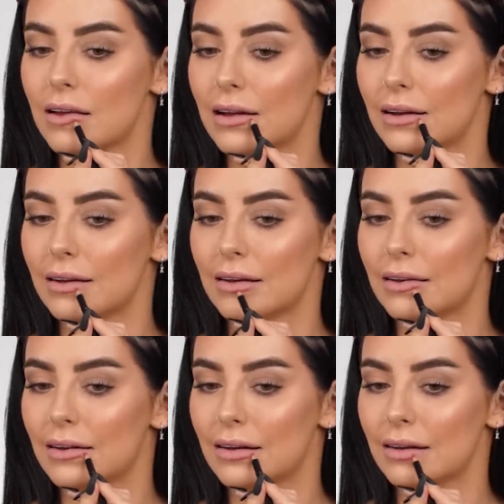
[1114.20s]

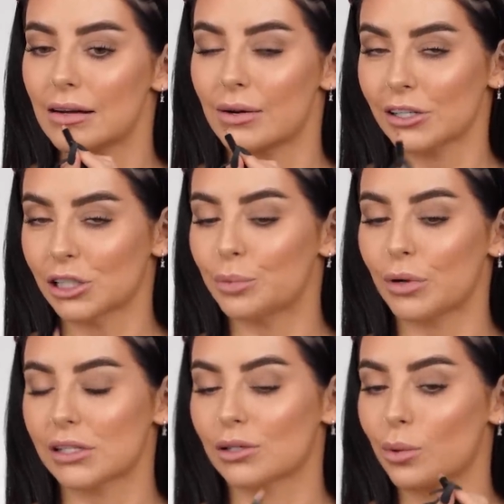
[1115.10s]
and I would actually
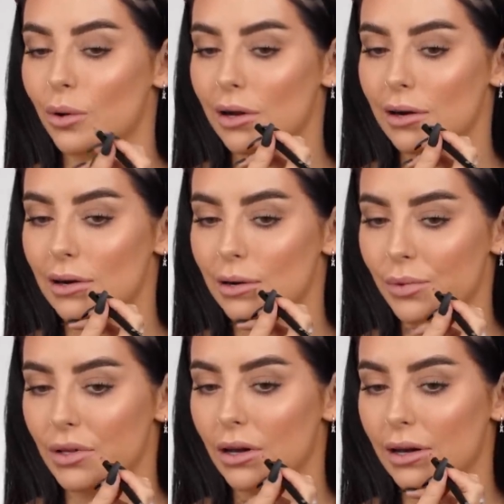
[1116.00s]
press quite hard
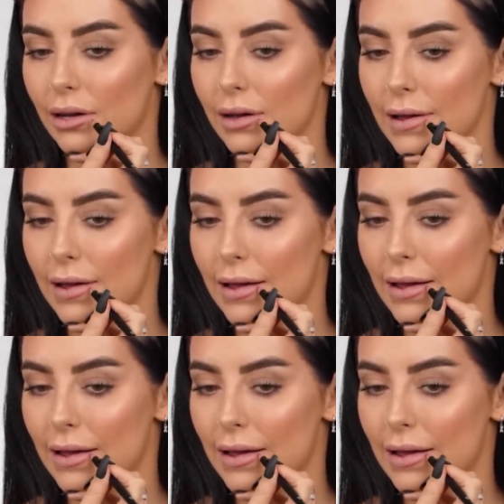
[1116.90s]
with the liner.